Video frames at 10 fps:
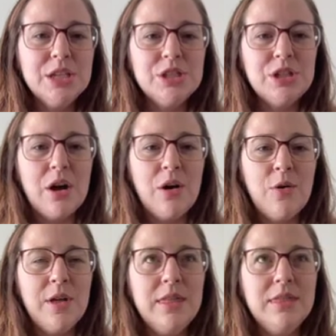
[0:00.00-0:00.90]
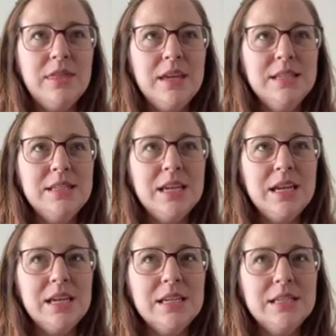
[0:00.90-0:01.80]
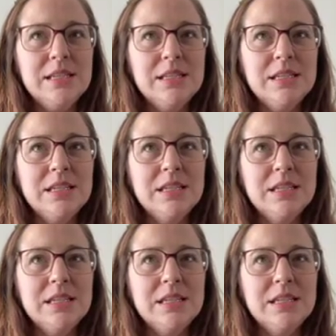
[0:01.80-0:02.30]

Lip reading: So this is